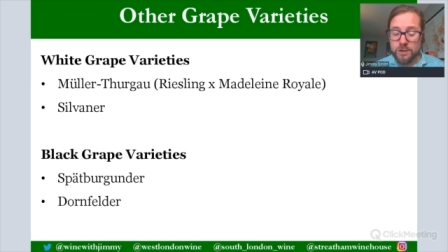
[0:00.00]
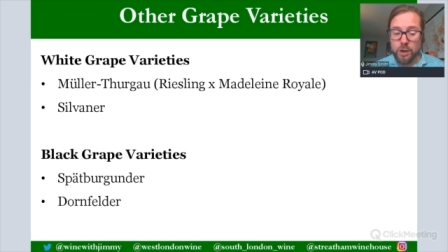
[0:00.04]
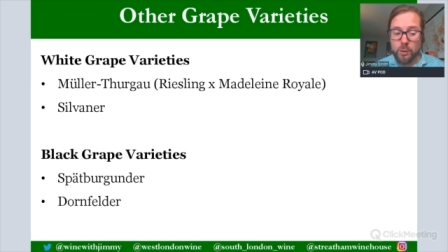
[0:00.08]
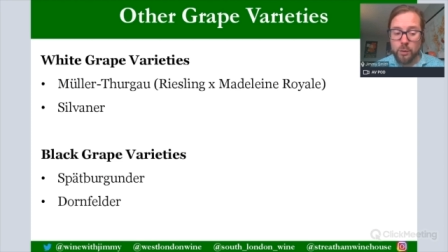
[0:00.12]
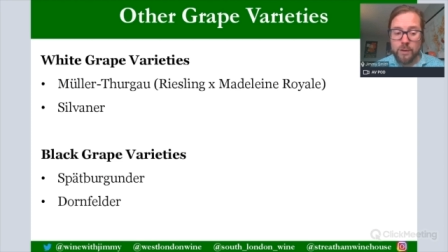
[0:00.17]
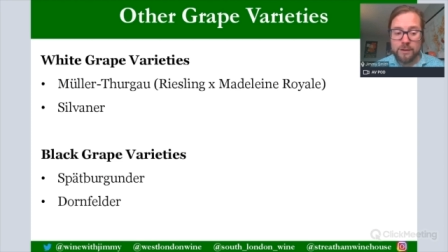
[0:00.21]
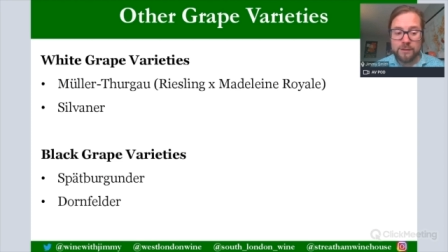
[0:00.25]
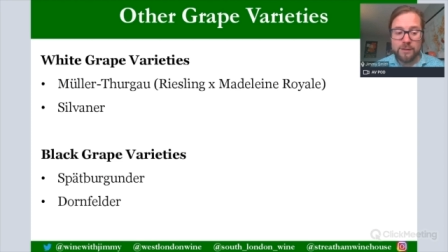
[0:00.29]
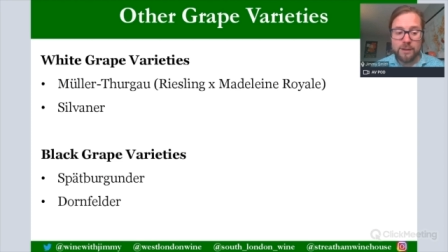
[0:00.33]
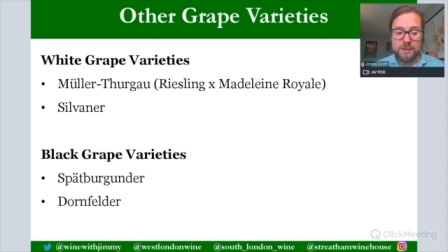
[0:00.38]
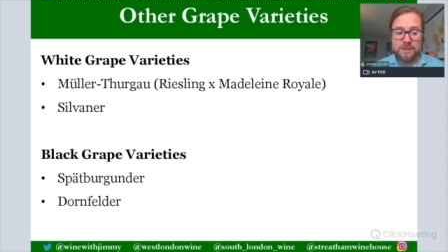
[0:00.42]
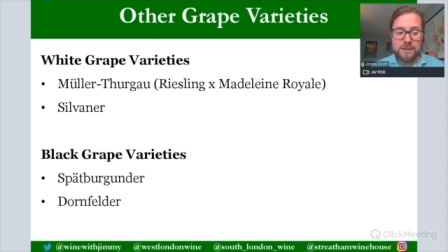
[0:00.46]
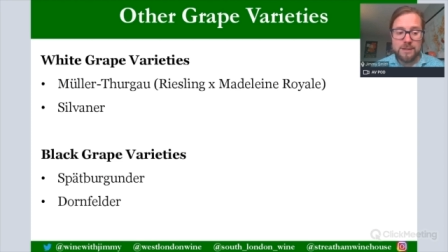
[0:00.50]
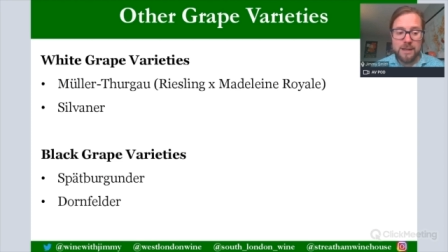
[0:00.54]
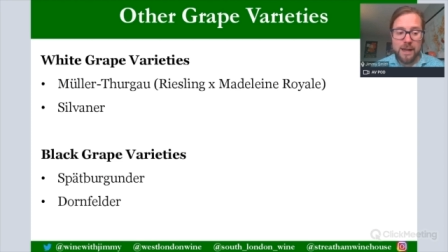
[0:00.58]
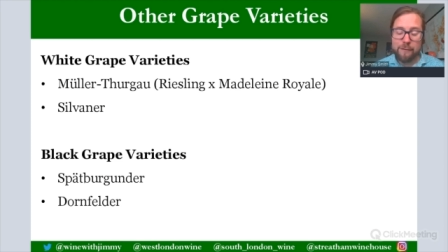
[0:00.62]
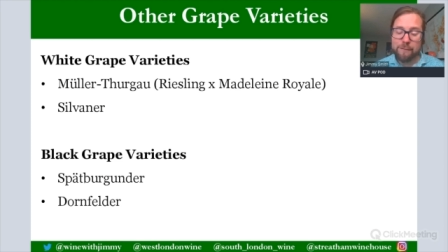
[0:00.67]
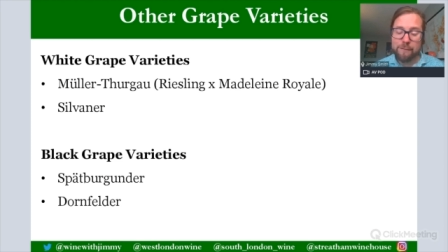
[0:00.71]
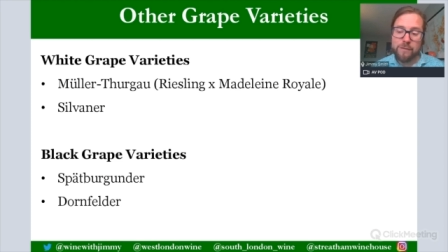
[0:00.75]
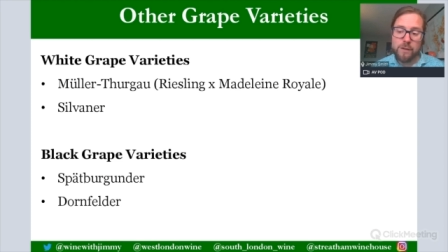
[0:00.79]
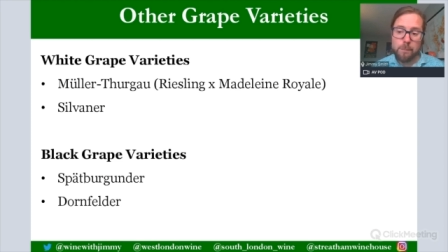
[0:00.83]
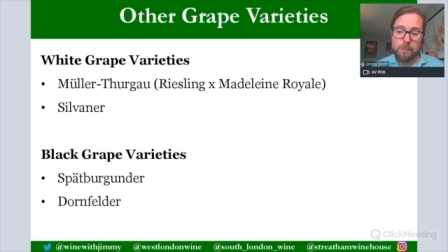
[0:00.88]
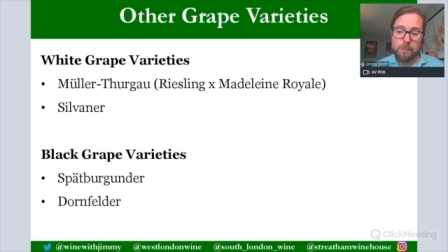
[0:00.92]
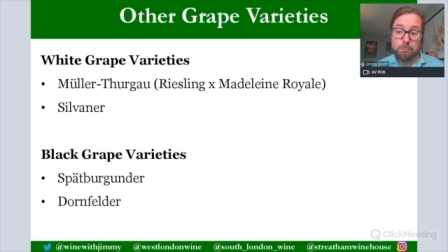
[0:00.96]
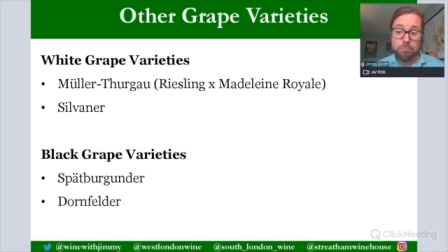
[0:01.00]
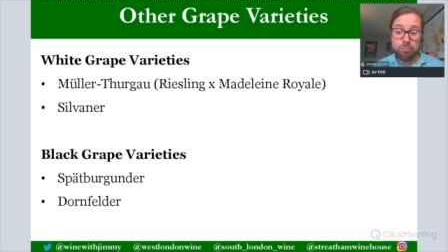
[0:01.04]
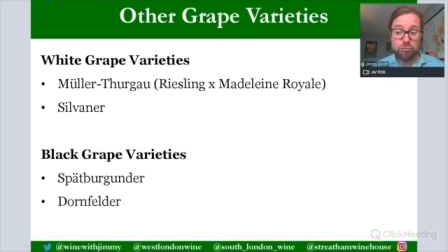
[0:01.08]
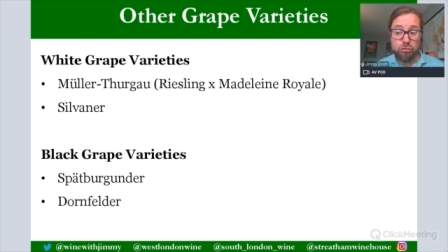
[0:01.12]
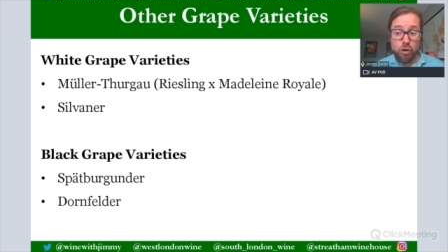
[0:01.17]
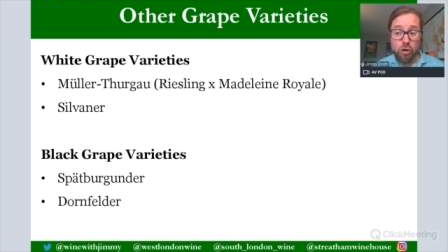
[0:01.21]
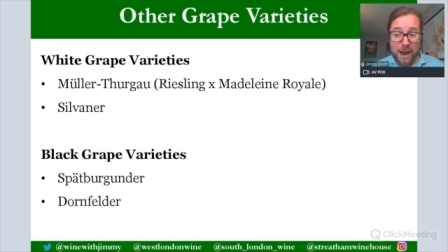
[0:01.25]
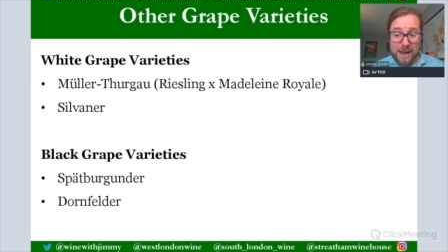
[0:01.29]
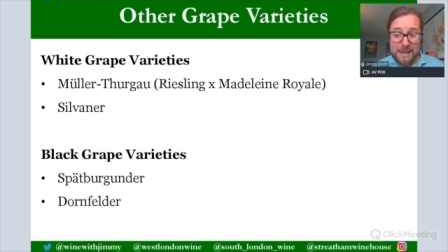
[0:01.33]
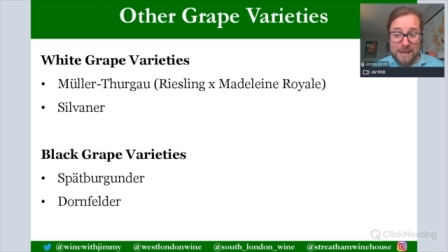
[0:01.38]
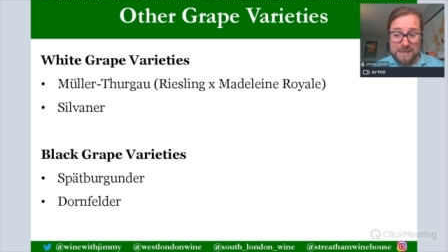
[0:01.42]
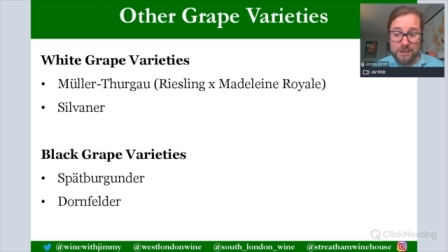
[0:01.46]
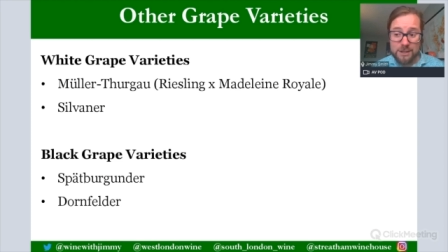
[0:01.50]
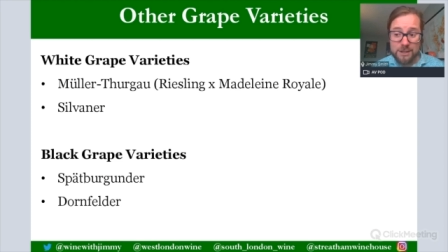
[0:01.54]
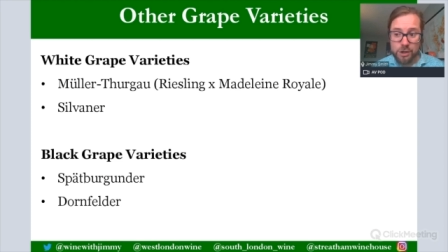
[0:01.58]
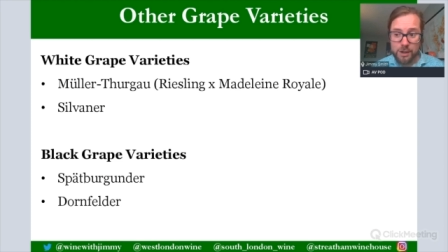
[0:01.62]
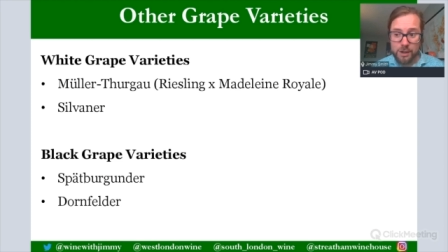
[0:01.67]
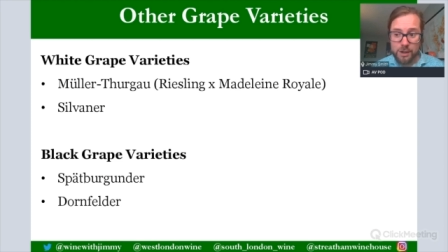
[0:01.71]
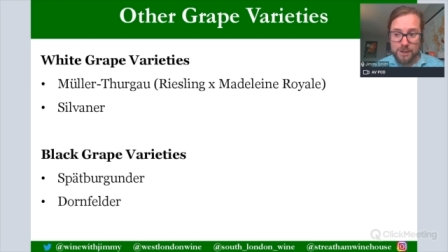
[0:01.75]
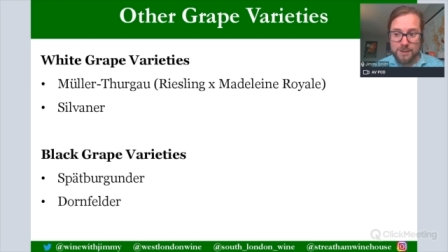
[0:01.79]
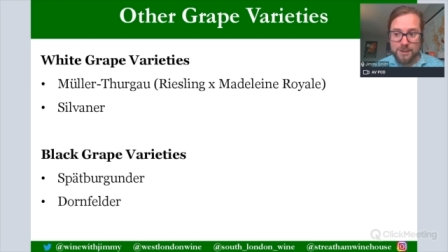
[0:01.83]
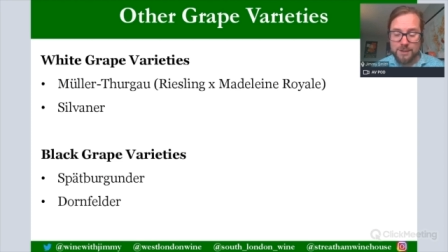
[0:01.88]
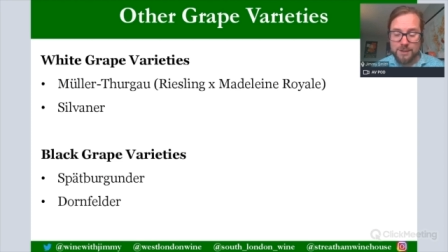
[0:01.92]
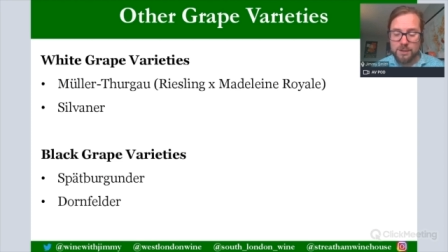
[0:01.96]
so it doesn't have the
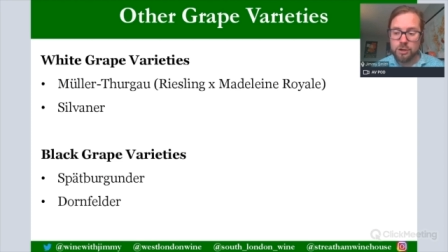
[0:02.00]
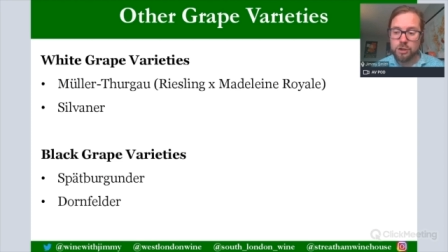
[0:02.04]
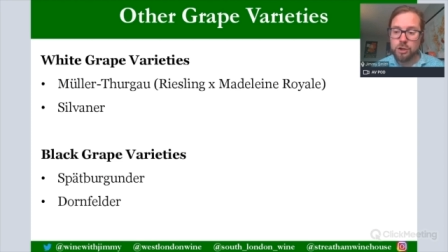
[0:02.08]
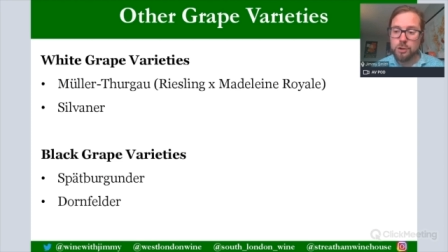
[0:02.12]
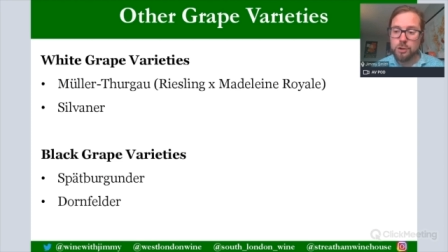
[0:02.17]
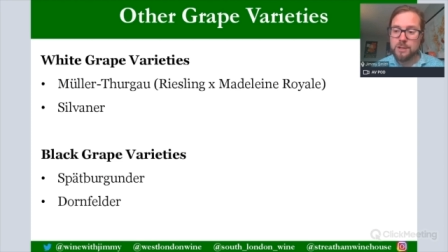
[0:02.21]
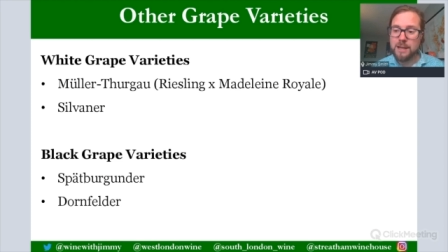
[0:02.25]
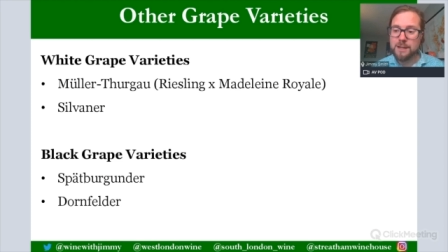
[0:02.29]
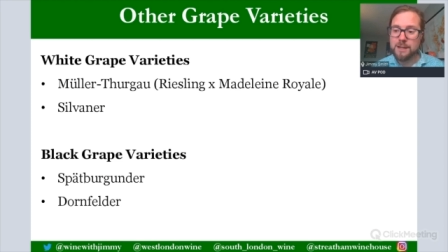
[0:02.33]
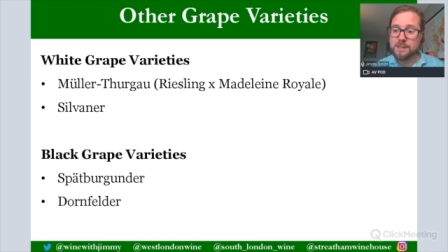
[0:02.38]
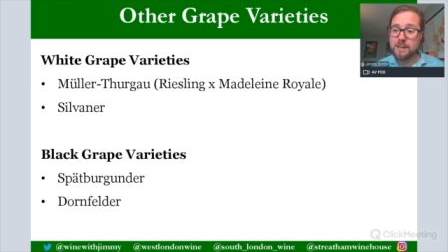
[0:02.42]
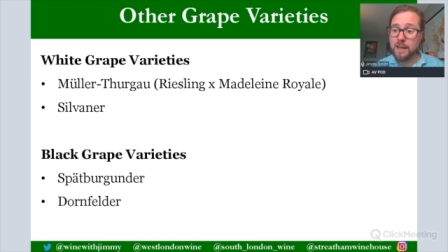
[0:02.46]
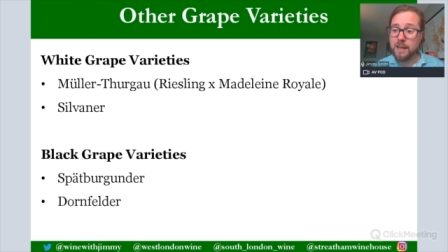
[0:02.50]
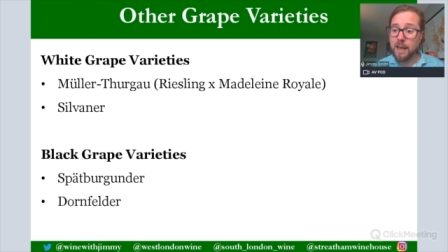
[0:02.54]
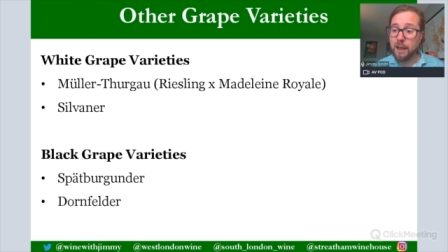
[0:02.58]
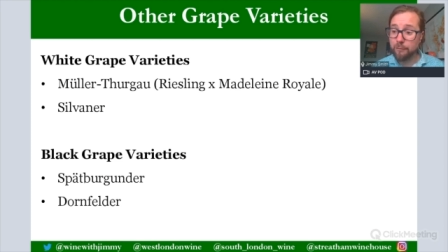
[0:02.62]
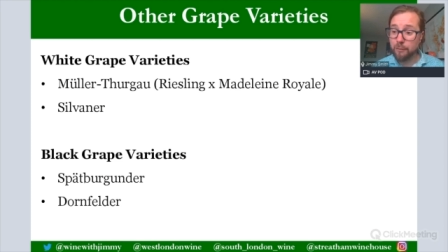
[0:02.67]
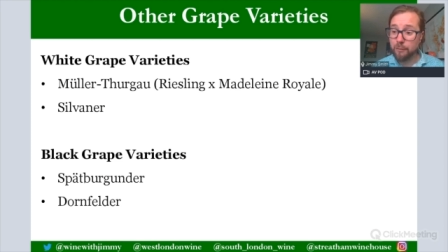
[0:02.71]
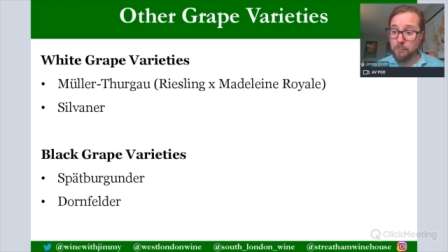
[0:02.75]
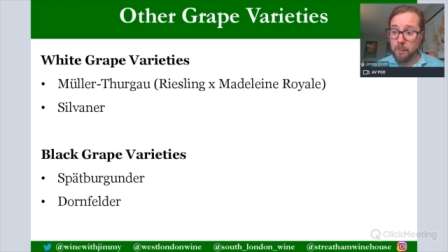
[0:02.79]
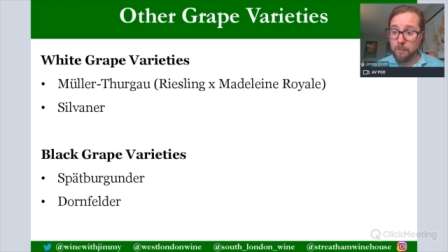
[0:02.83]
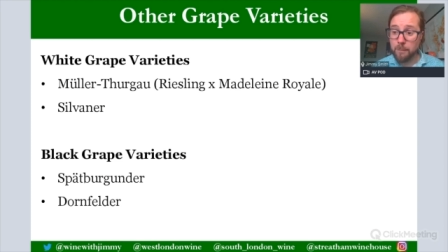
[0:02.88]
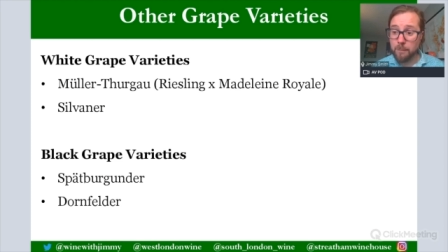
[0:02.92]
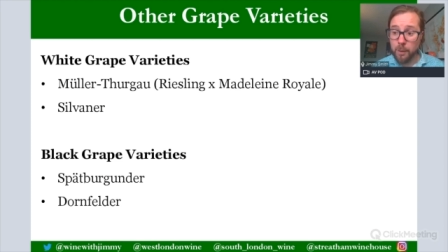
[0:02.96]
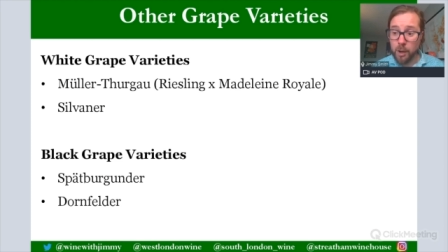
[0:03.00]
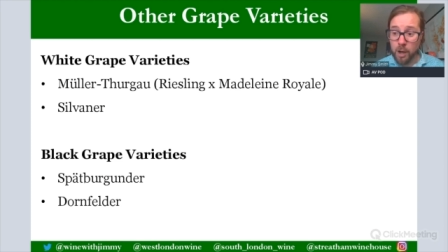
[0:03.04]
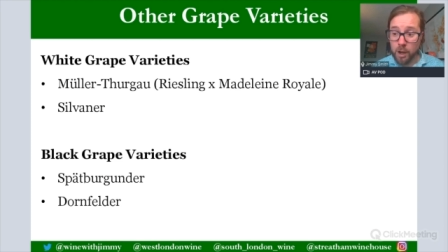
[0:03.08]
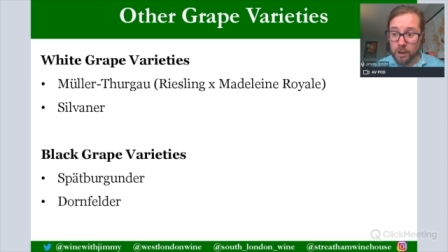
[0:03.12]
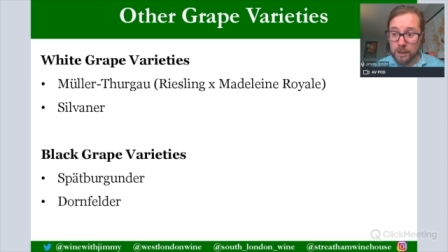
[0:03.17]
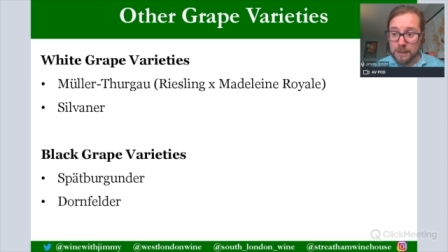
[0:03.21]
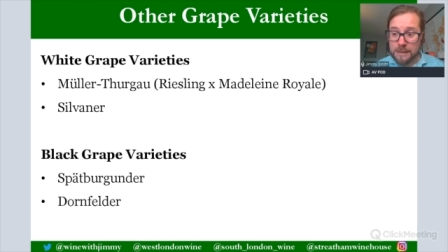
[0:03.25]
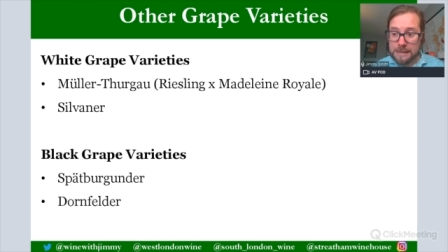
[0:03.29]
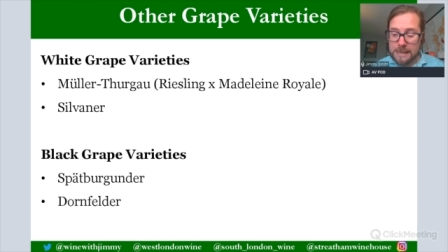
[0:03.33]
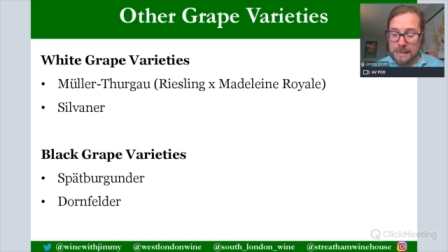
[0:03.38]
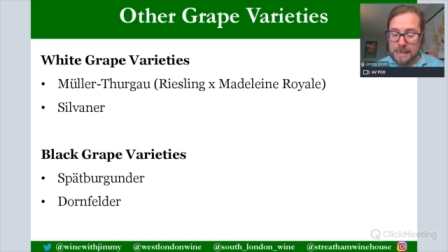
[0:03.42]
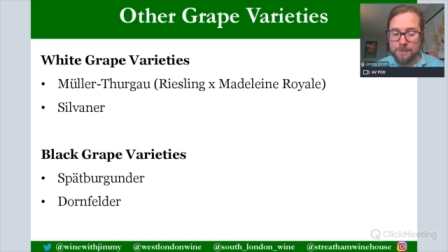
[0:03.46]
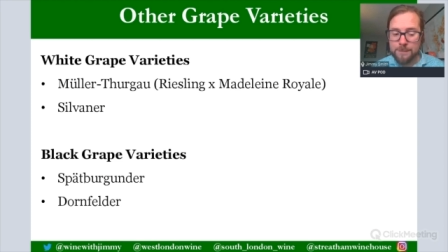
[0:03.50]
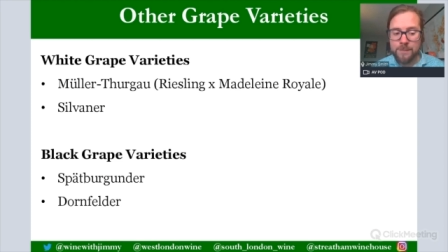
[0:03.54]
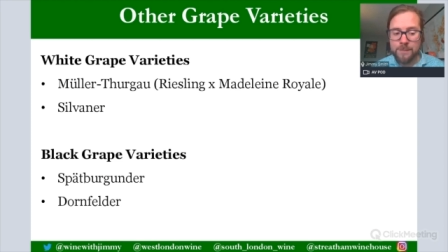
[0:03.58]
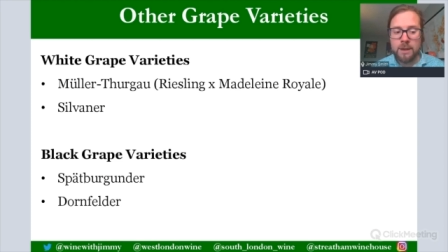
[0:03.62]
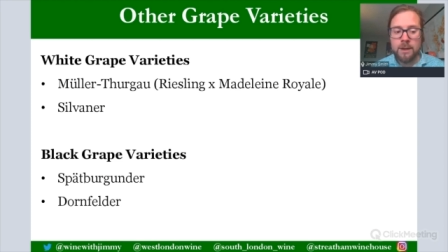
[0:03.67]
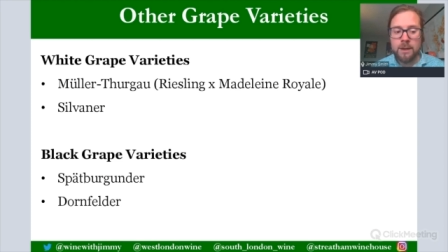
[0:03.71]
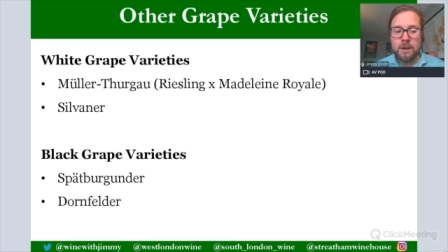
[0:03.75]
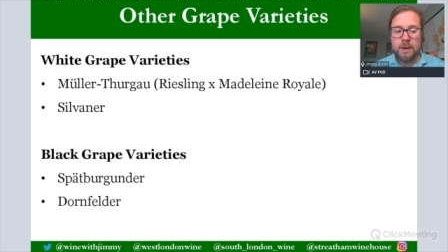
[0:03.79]
brightness that you tend to get from a Burgundy.